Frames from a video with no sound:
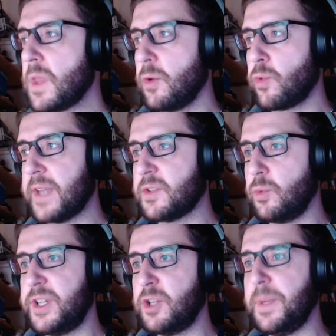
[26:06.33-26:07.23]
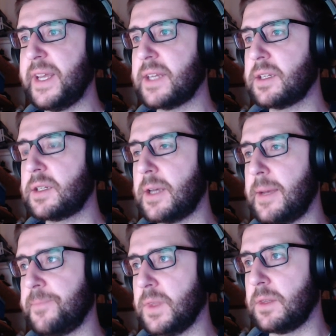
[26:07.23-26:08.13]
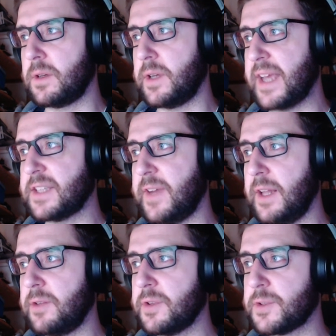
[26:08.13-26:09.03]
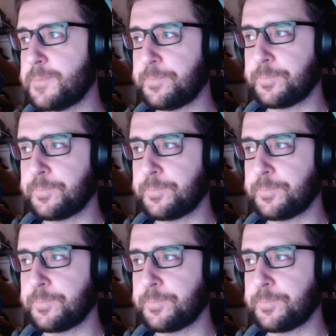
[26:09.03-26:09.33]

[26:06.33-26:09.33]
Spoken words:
Right, so we duplicated the x values.